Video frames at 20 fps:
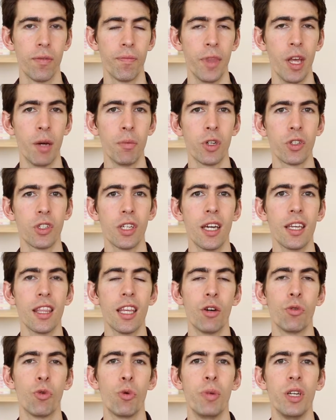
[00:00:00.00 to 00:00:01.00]
Now, I'm not saying
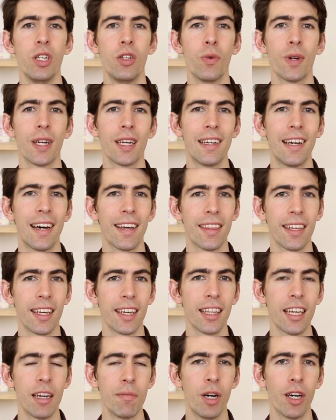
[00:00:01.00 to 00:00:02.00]
they will be doing
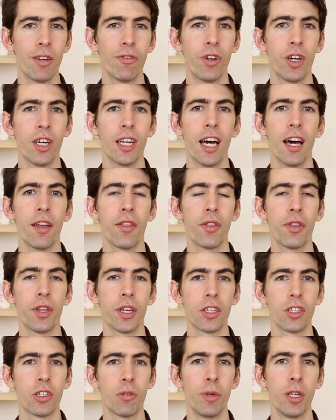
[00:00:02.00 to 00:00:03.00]
nothing. They might find other
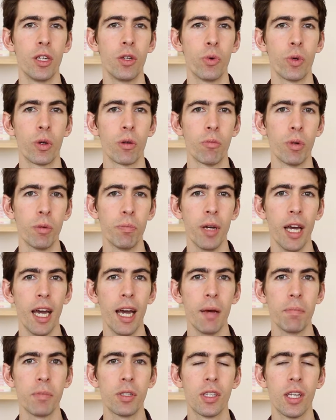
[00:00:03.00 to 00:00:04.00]
things to be doing, but
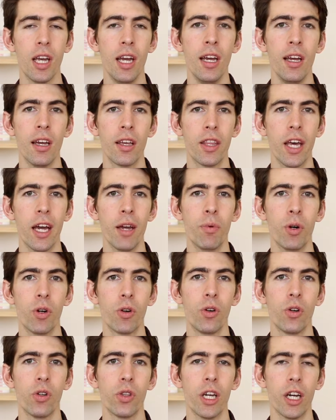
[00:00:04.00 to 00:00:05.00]
perhaps they were
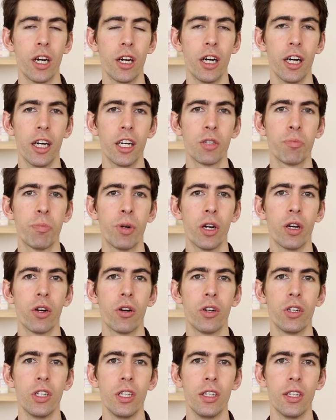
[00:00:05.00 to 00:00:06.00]
on their highest
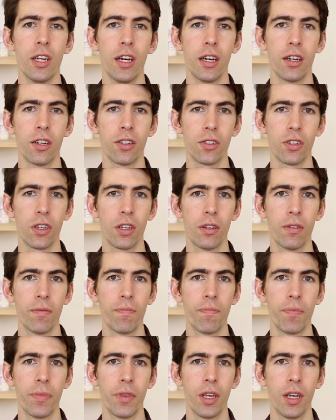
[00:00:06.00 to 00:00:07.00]
priority task.
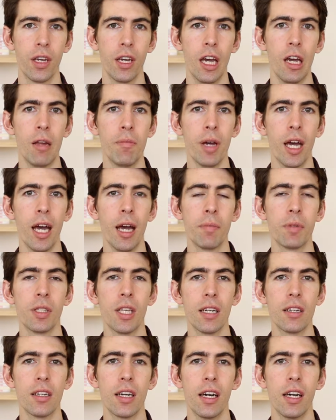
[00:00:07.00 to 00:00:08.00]
And perhaps
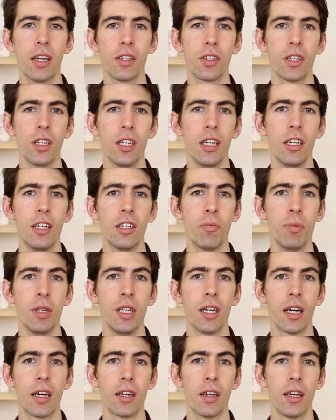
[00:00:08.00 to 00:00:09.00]
that task needed to be
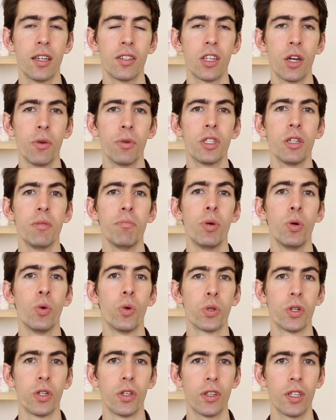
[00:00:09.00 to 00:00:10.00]
done. And so it's
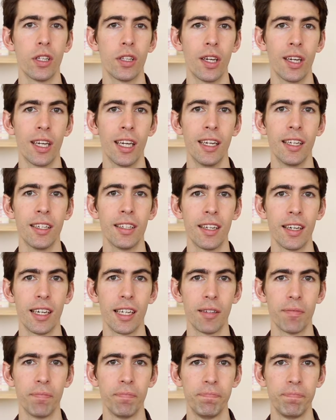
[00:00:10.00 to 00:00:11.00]
important that they get it
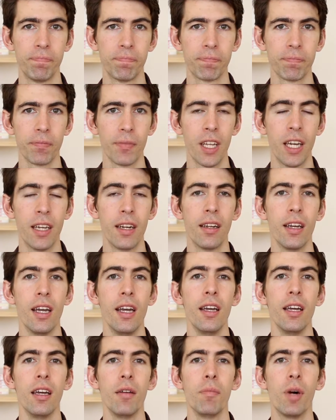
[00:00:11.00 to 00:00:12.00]
done. And
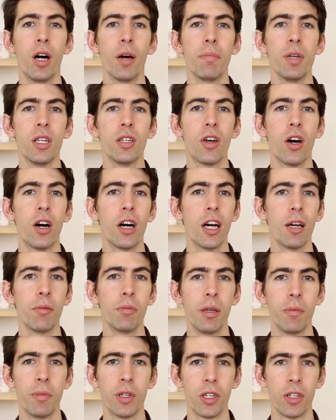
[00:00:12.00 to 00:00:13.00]
it might be time
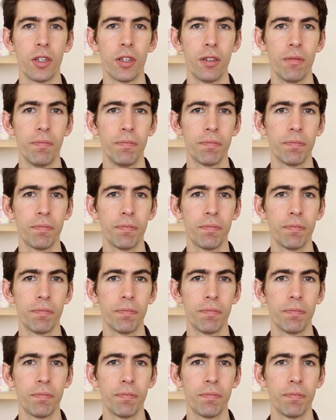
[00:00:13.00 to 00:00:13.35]
limited.